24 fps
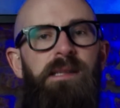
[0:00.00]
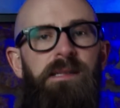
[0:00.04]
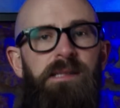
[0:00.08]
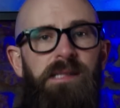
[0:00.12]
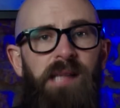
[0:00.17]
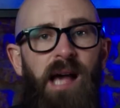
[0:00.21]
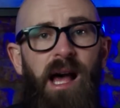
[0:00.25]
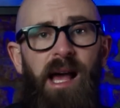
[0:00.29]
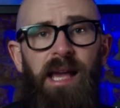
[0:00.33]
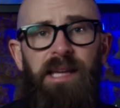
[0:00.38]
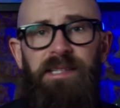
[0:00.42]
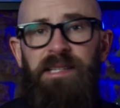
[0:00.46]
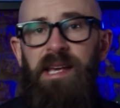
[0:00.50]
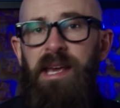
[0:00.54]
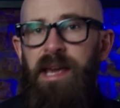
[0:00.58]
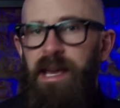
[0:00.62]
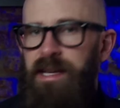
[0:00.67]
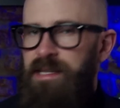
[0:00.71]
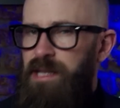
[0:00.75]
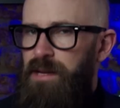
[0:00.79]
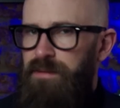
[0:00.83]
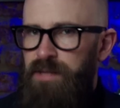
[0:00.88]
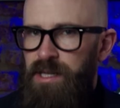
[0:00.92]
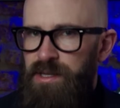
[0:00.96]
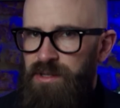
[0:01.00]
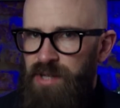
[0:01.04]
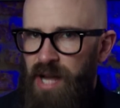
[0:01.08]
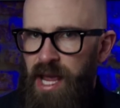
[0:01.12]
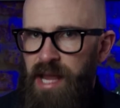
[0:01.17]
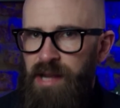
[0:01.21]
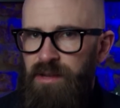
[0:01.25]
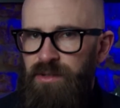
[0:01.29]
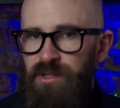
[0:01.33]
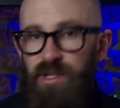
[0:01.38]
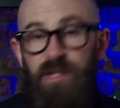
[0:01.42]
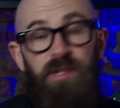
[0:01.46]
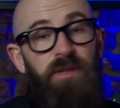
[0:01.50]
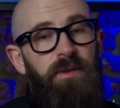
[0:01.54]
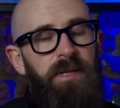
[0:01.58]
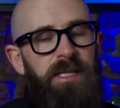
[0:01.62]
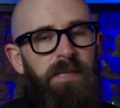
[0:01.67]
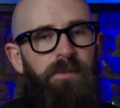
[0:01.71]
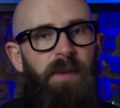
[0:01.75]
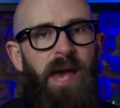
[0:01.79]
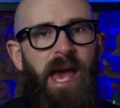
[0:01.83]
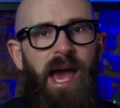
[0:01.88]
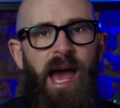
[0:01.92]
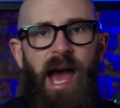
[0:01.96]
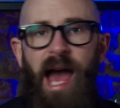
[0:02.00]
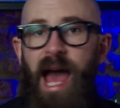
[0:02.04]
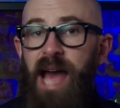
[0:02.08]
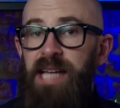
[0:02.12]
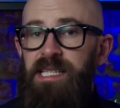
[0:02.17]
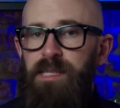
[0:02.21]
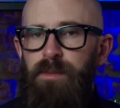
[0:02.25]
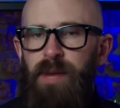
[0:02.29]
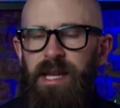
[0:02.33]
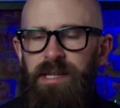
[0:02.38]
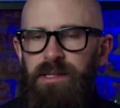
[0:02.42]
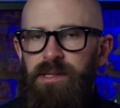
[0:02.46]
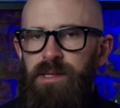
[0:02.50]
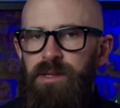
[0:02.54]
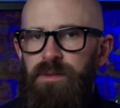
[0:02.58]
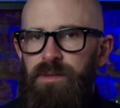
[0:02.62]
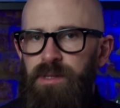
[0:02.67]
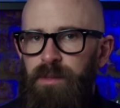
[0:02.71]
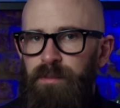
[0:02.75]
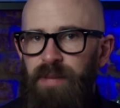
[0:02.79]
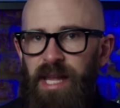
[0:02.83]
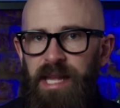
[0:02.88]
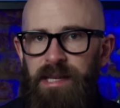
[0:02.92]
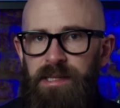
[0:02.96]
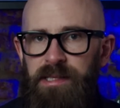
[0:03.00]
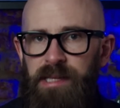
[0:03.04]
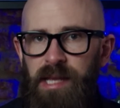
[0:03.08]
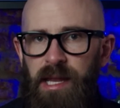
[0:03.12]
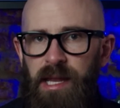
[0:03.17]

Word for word: inside, he'd have to change into a spare hazmat suit to blend